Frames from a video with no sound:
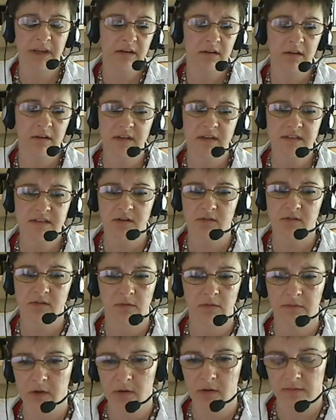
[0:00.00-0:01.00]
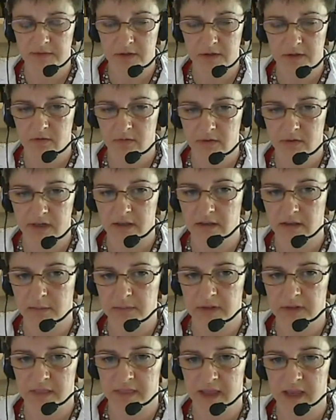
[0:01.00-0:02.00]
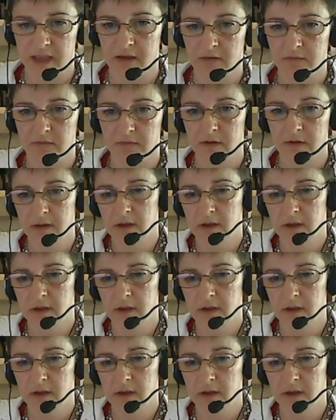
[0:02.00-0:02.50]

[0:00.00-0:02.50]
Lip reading: holistic review of the curriculum that they've